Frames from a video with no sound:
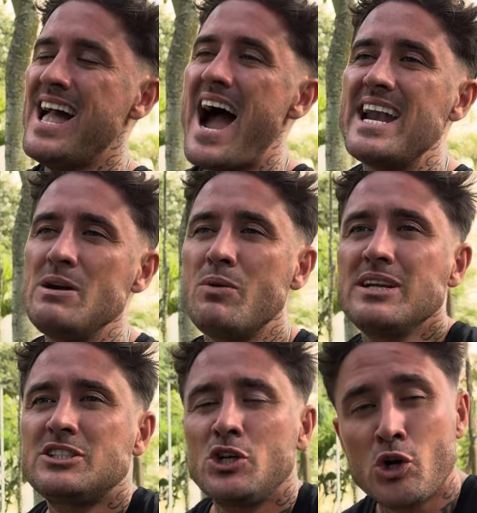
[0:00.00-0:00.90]
and he
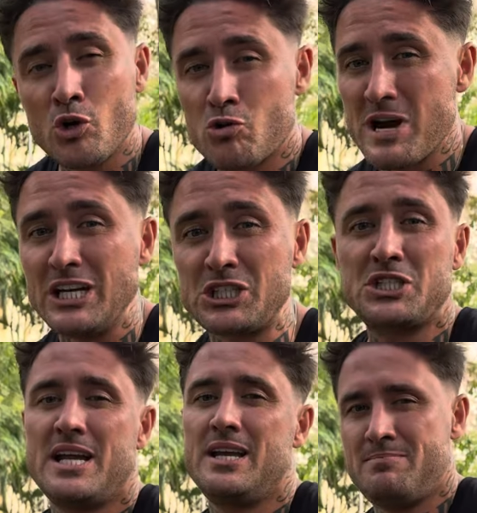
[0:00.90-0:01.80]
wanted to
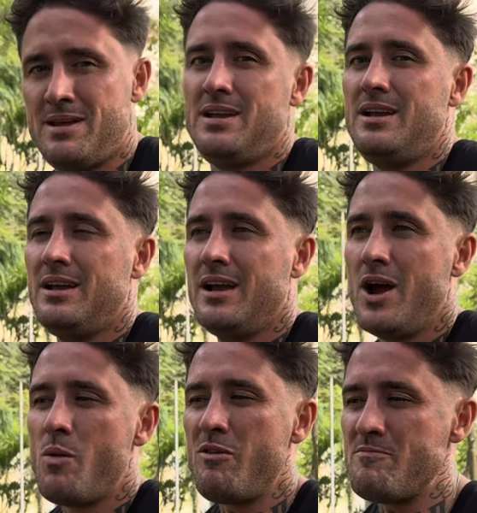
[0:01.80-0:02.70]
congratulate me
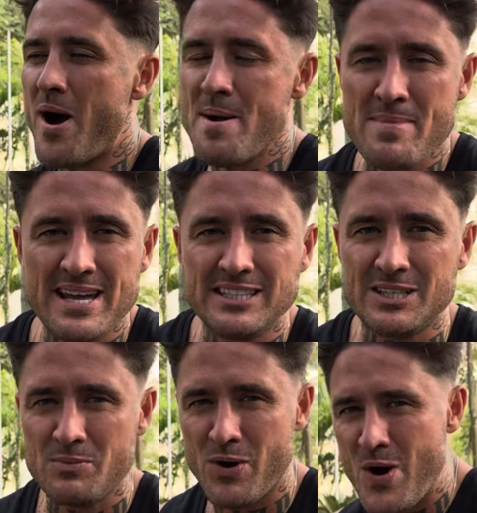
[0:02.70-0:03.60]
with my
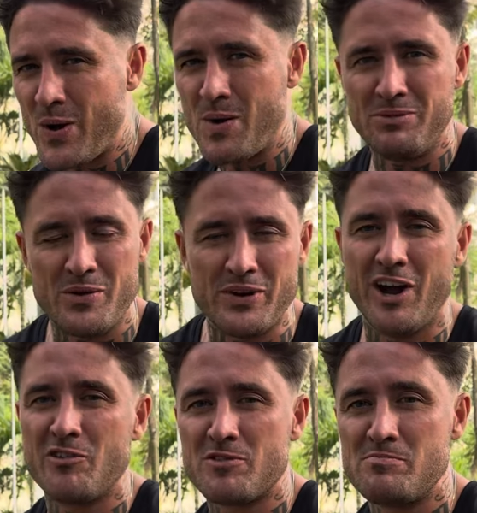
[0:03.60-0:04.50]
amazing work I'm doing
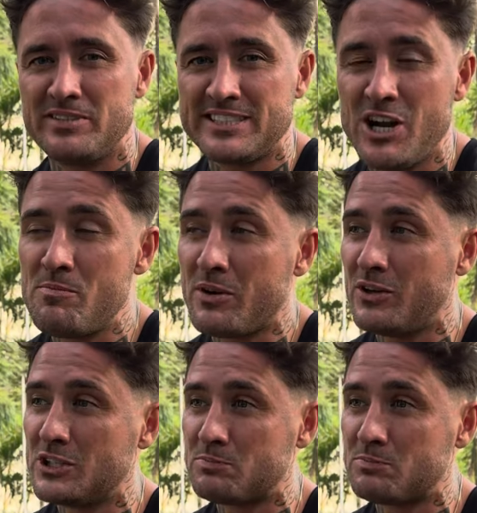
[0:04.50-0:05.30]
over in Brazil, because